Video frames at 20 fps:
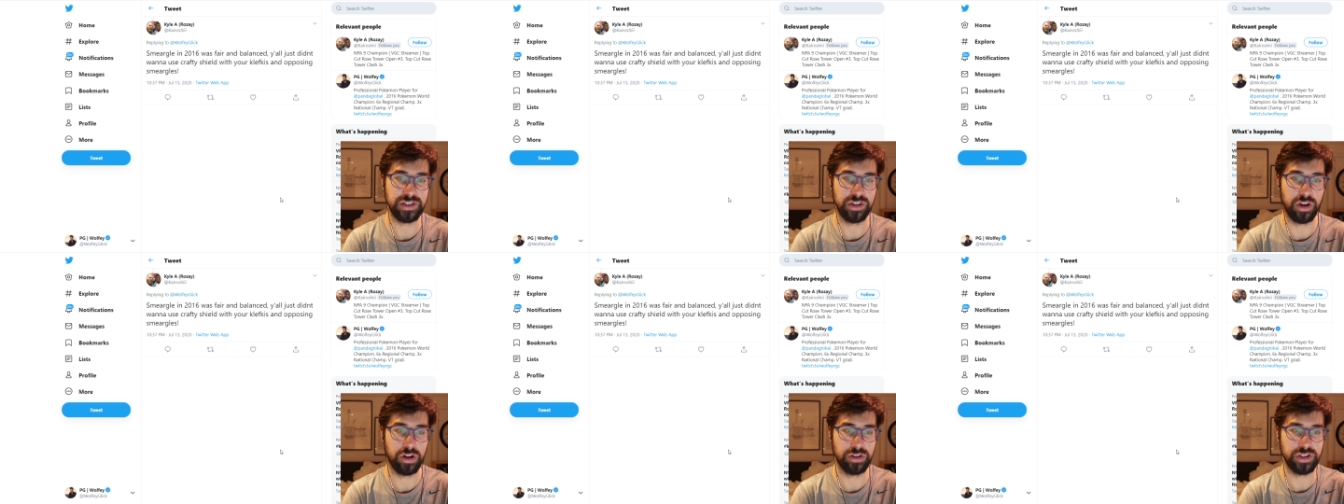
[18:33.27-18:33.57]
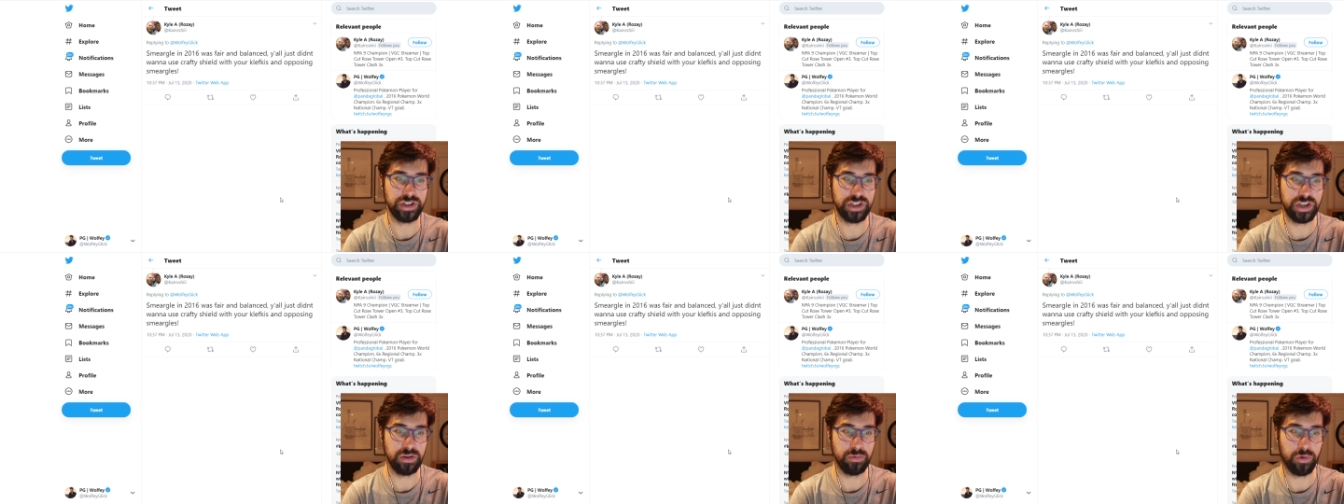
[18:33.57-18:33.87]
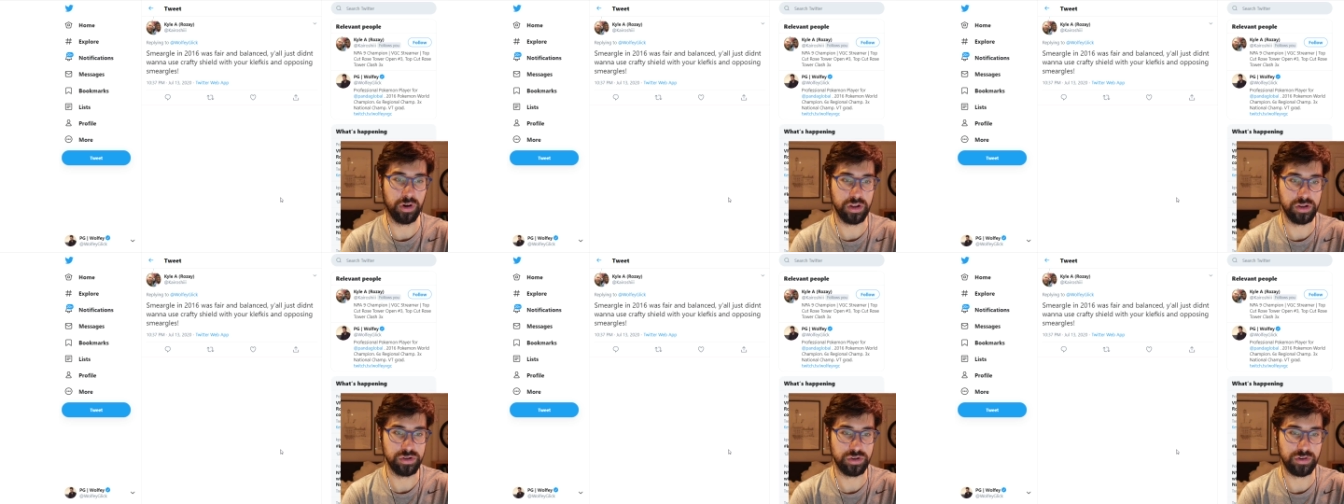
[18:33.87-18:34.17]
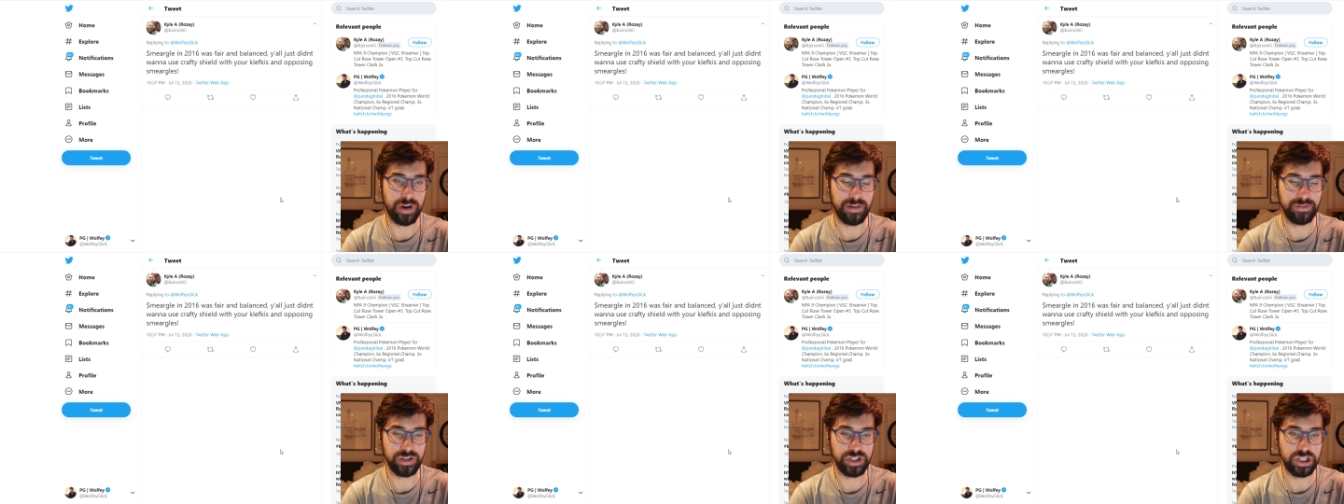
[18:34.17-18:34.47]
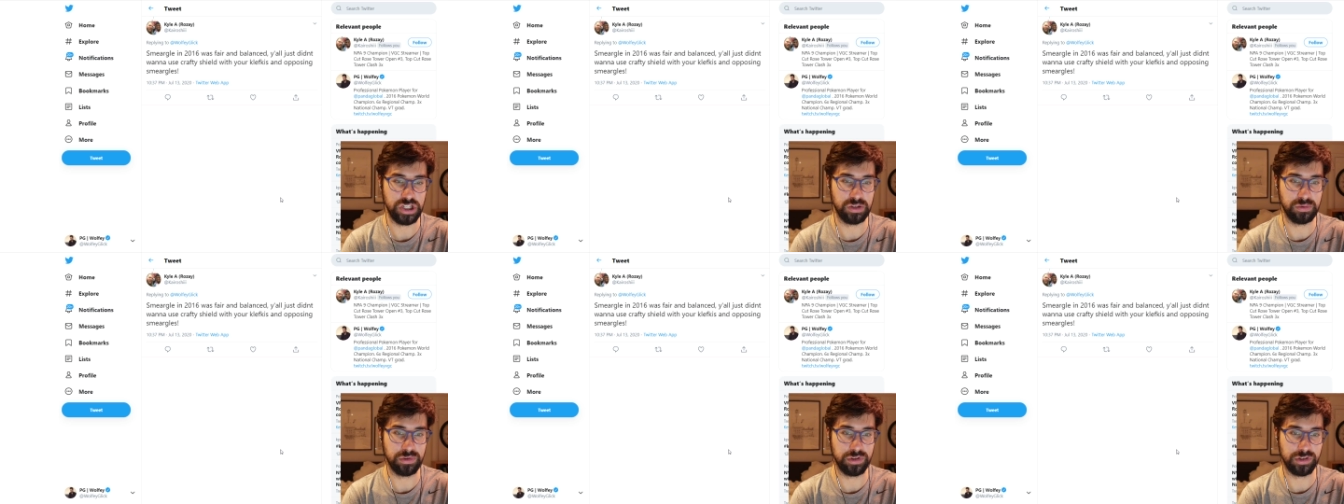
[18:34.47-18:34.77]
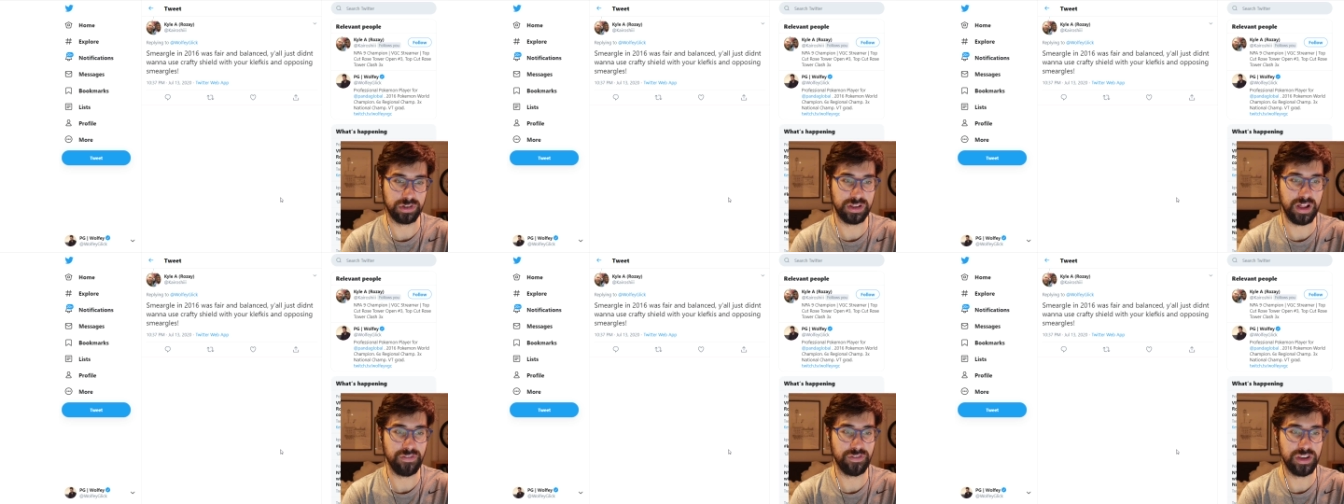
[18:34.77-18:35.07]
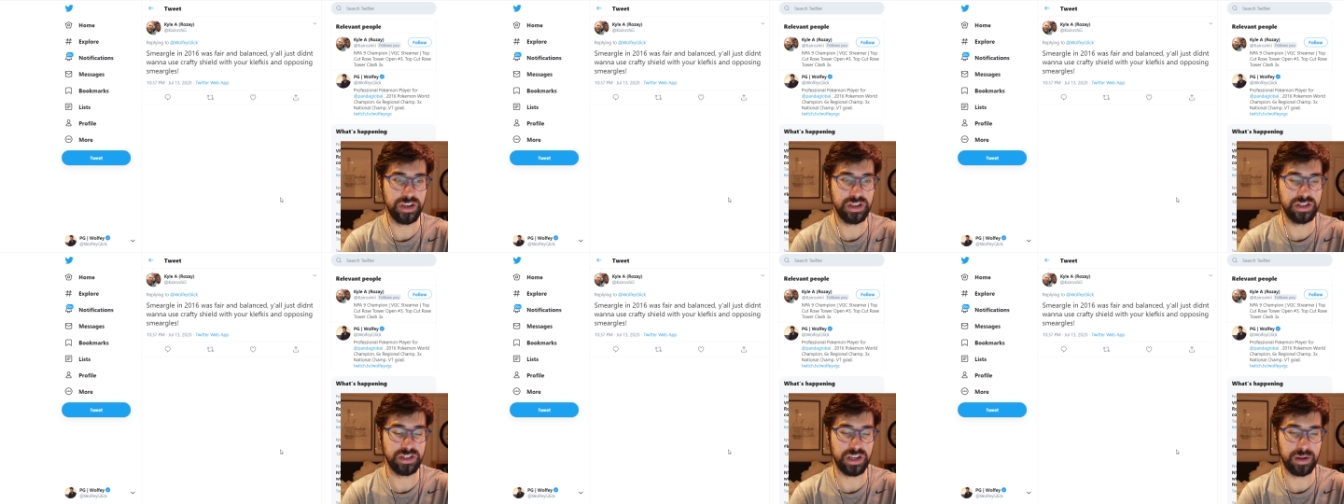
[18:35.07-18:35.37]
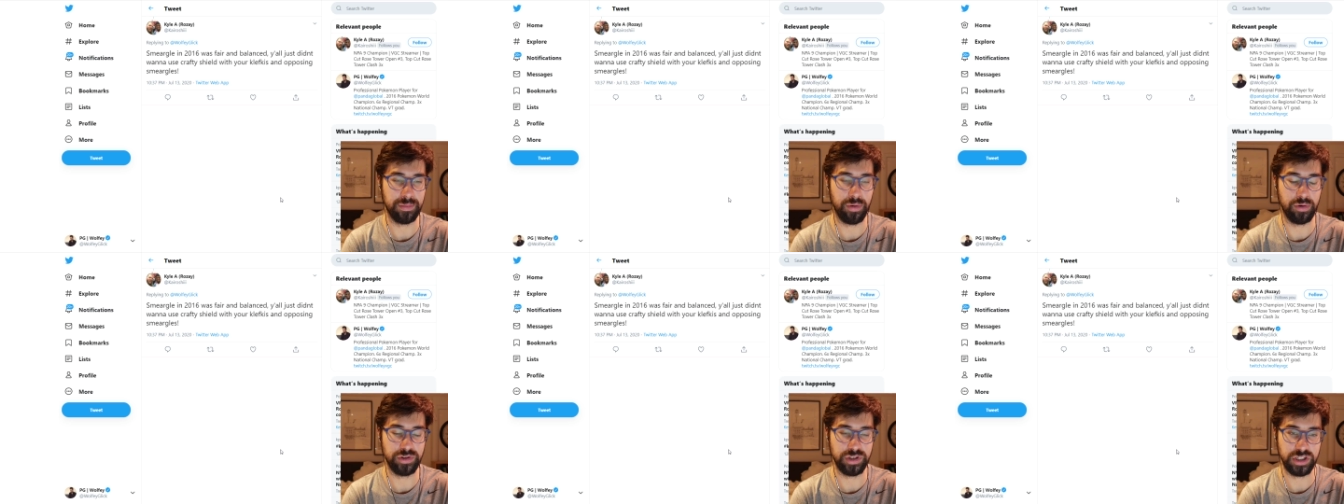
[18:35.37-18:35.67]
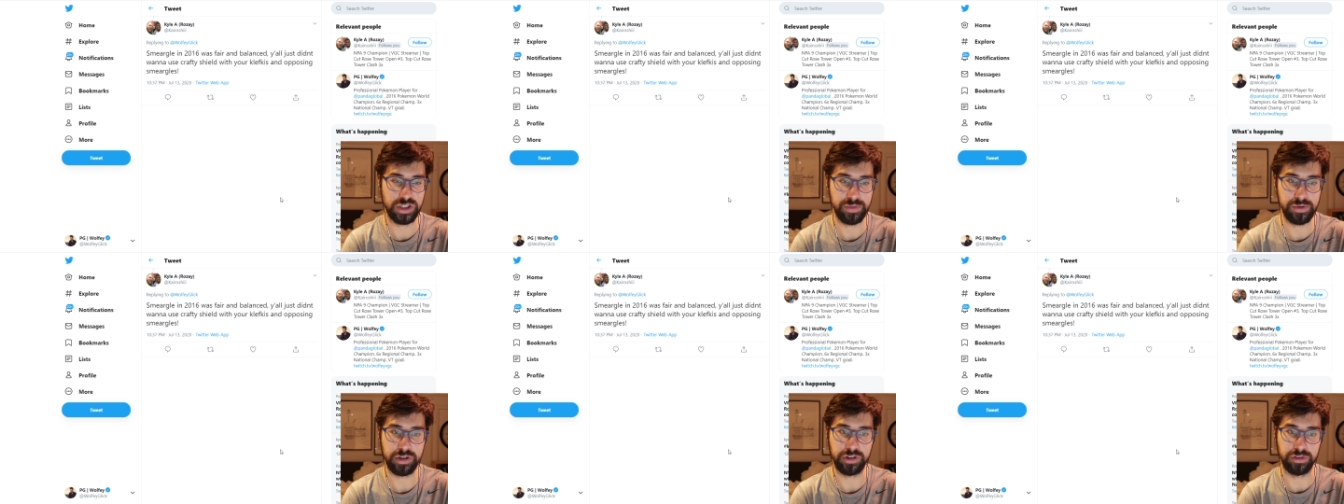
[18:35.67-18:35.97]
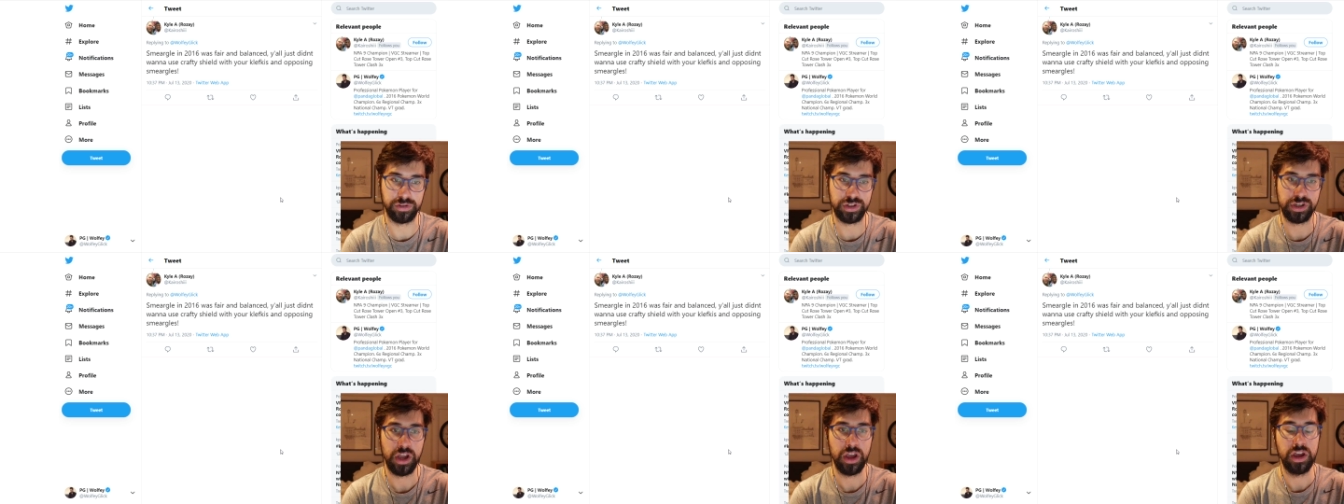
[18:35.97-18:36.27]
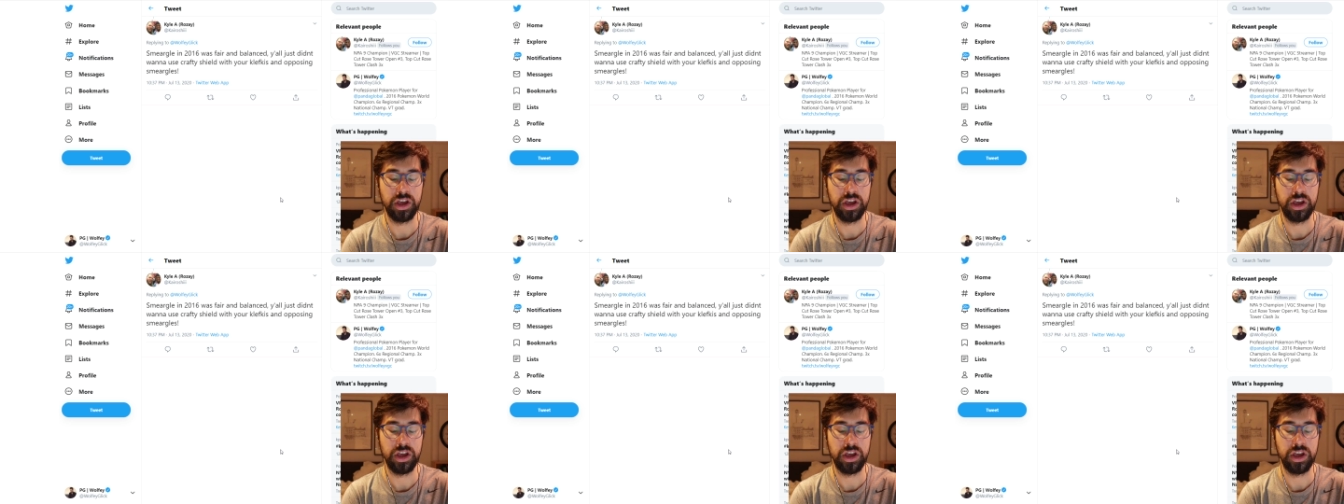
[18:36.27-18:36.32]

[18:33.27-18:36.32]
Y'all just didn't want to use Crafty Shield with your Clef keys and opposing Smeargles.